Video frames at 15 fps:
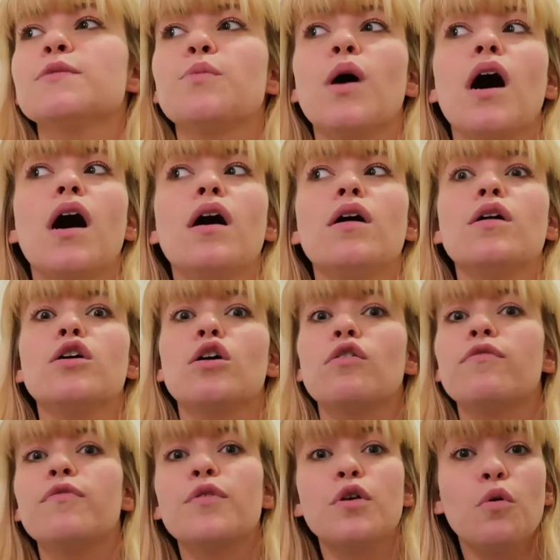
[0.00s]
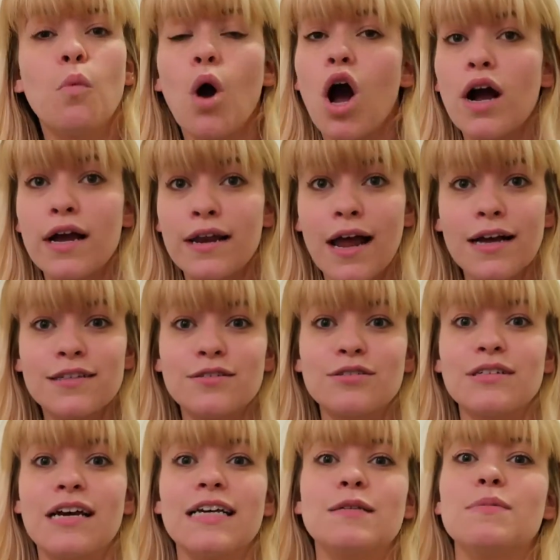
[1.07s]
well go for a walk and
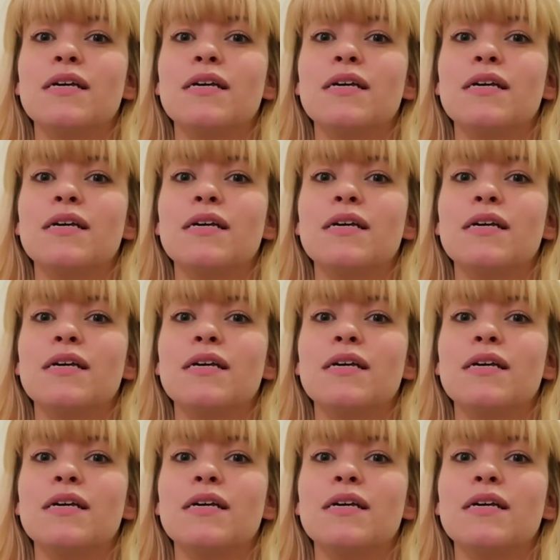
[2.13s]
exercise,